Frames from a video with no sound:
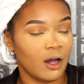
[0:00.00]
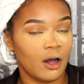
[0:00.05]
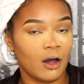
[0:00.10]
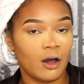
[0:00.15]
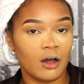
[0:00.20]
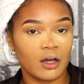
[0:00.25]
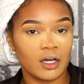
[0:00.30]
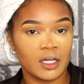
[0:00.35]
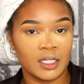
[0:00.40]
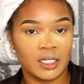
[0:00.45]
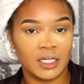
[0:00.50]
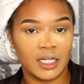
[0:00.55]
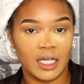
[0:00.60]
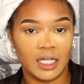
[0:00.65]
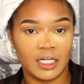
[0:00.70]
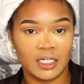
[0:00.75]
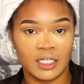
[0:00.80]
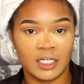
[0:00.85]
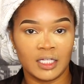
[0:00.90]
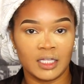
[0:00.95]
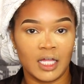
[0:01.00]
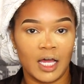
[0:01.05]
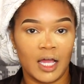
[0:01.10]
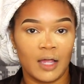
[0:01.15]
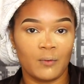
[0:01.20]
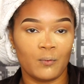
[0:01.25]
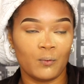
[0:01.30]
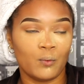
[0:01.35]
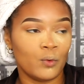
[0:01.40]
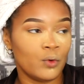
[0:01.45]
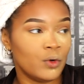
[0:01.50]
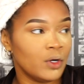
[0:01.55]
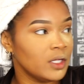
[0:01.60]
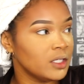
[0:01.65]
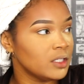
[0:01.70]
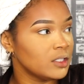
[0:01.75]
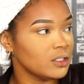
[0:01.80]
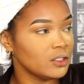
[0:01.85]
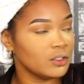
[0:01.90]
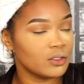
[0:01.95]
all connect in like
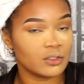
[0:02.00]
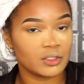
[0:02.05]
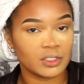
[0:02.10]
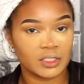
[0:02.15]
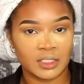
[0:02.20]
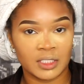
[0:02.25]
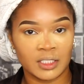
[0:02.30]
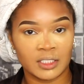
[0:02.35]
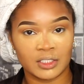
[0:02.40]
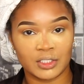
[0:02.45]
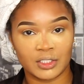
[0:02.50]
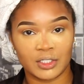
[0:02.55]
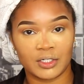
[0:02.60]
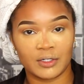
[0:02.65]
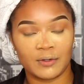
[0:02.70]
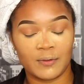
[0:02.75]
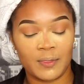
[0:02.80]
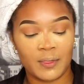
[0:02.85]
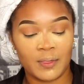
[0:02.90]
one little center.